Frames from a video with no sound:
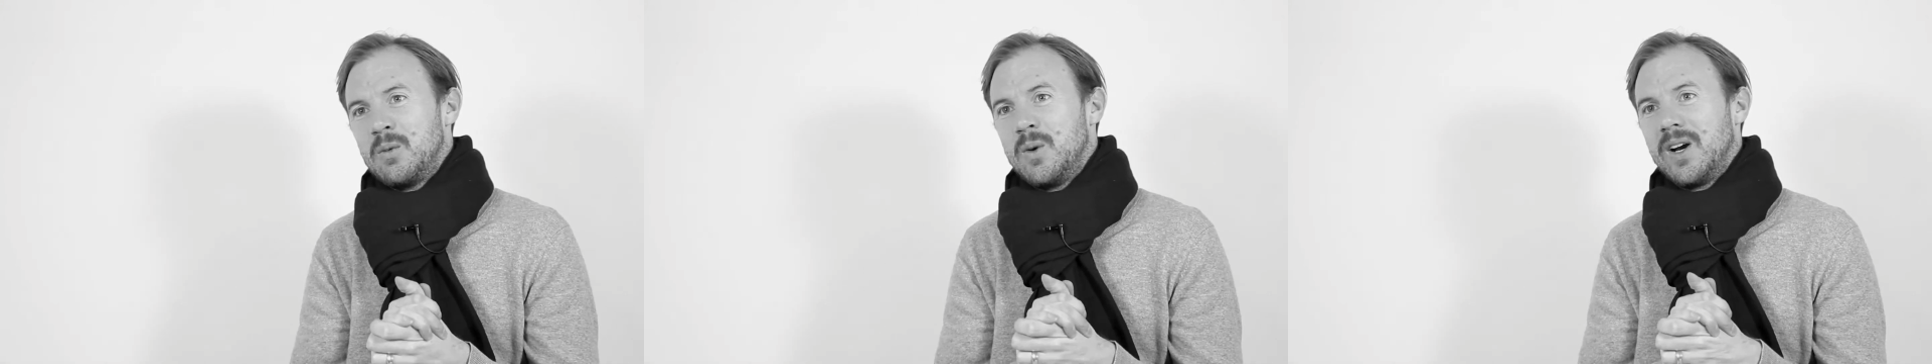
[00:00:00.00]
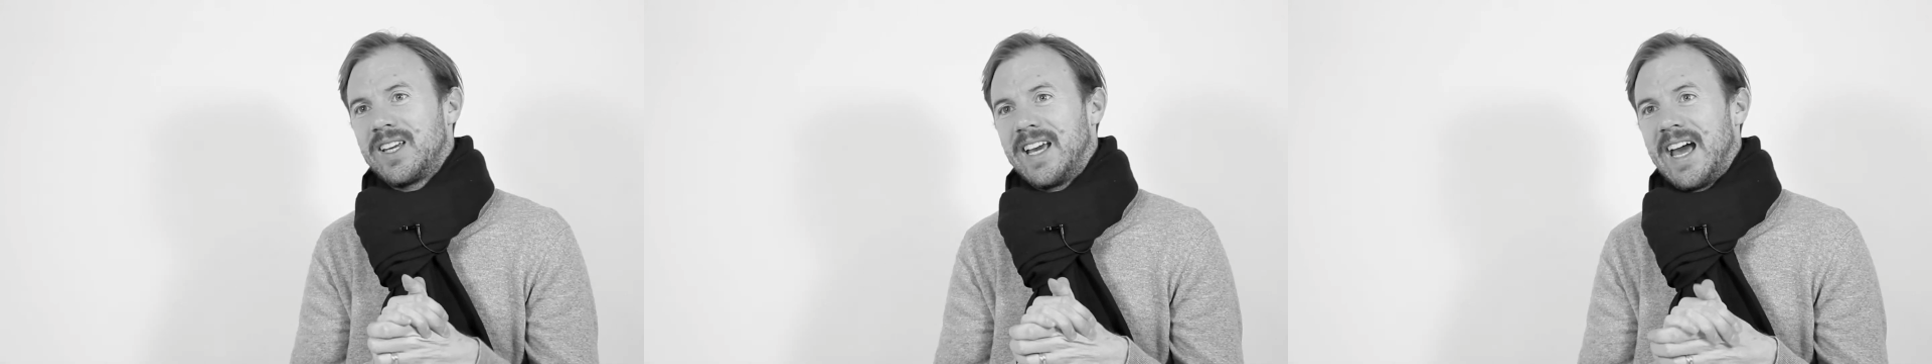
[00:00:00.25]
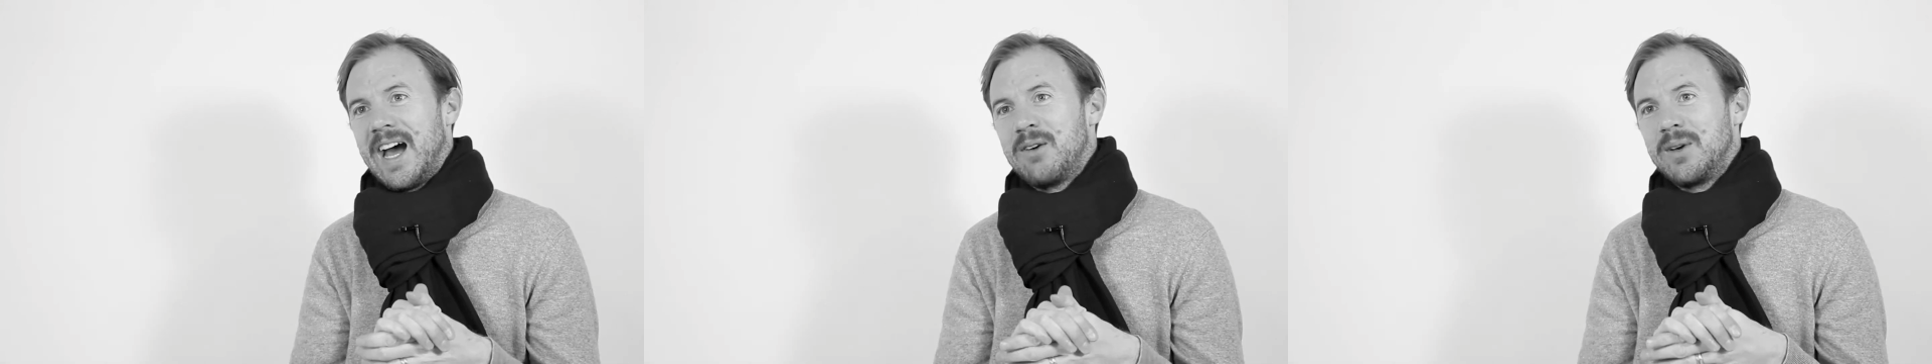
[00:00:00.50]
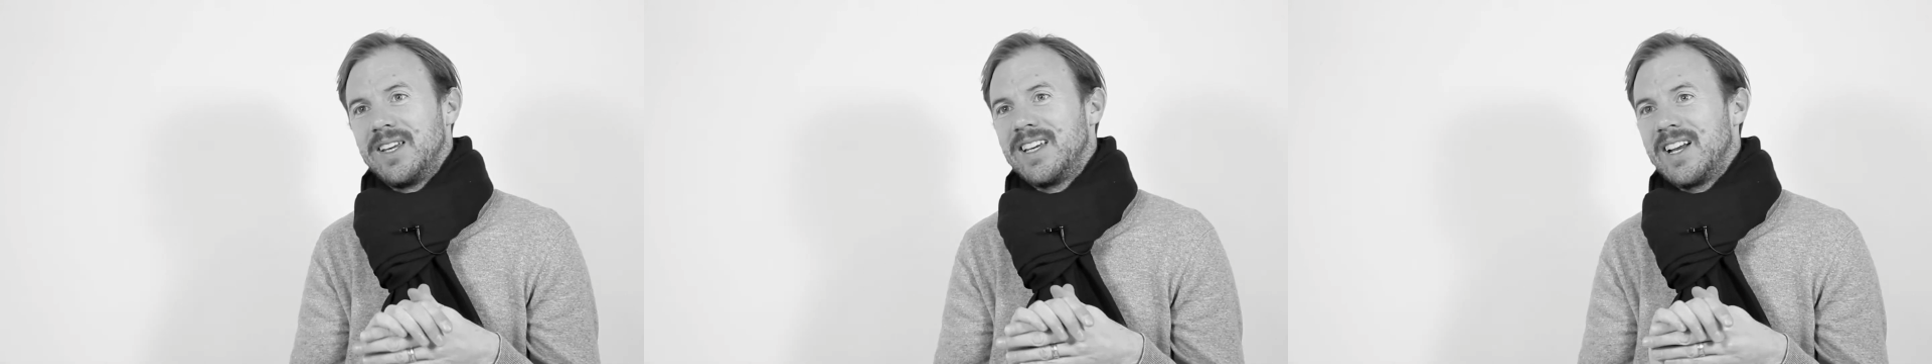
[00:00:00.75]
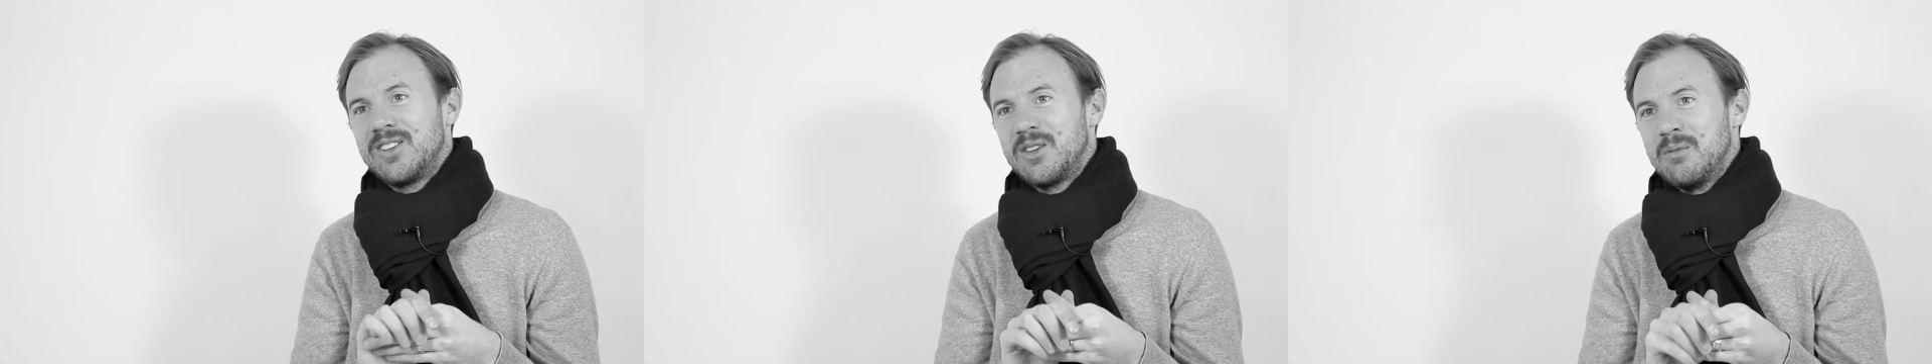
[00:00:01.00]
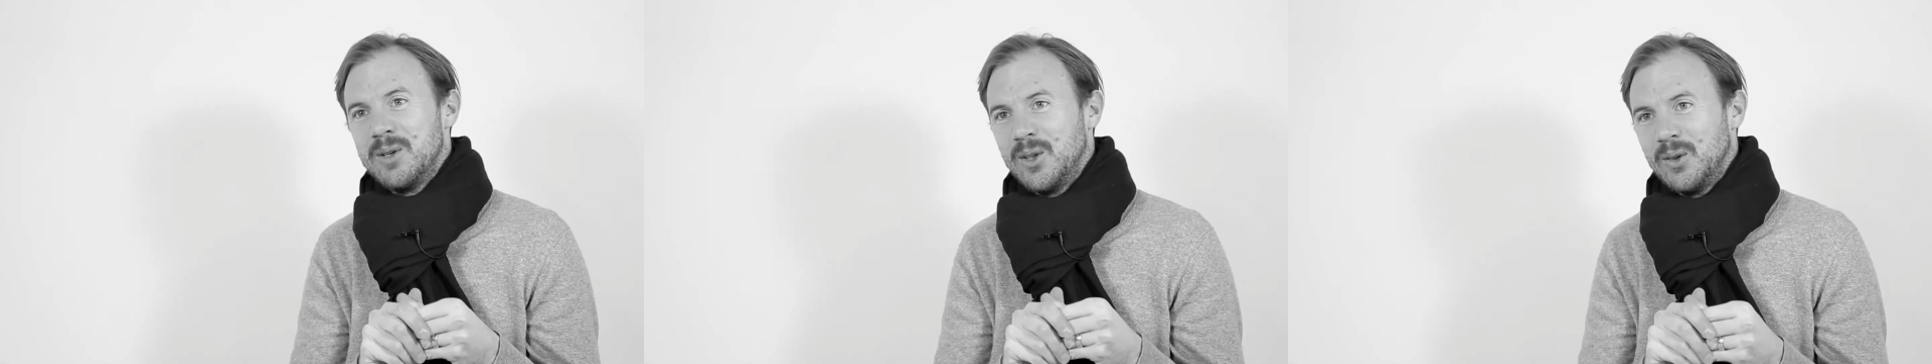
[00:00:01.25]
working out how we can get to
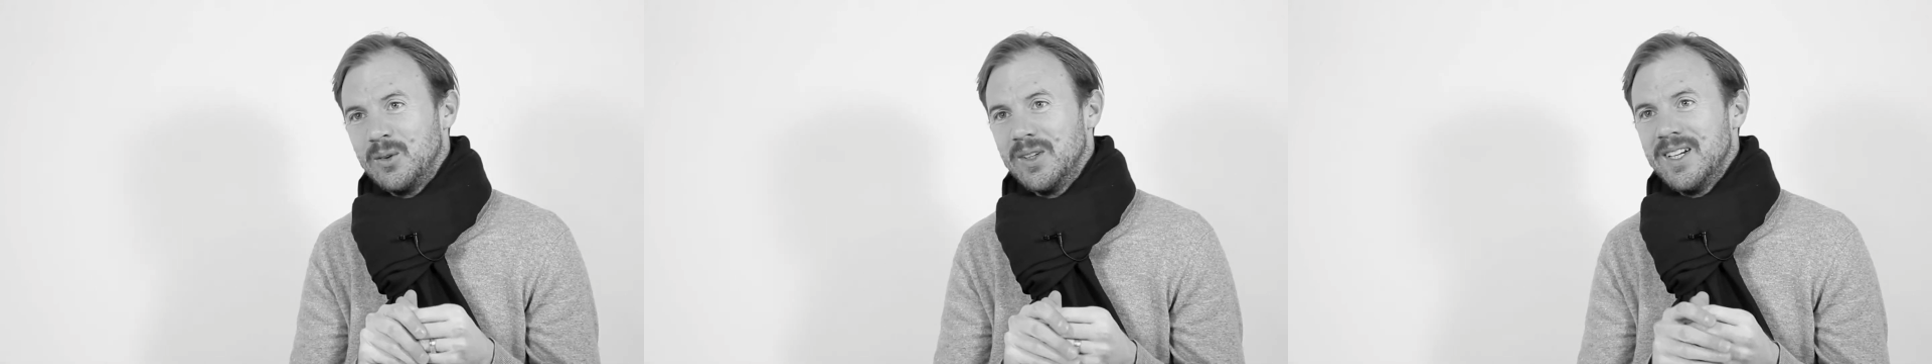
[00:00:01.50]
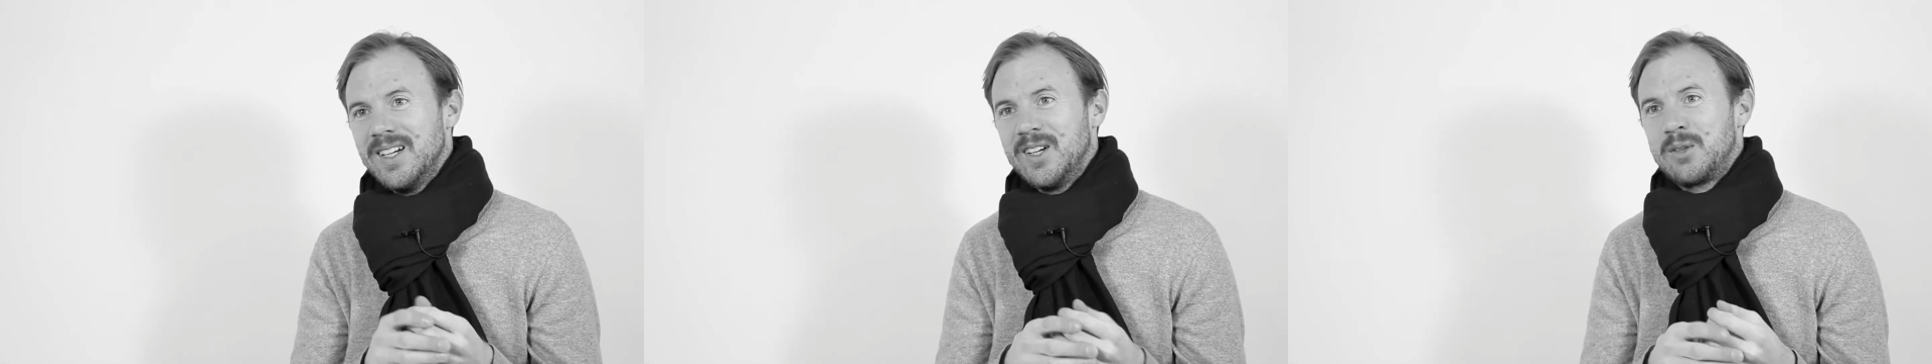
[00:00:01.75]
the moon,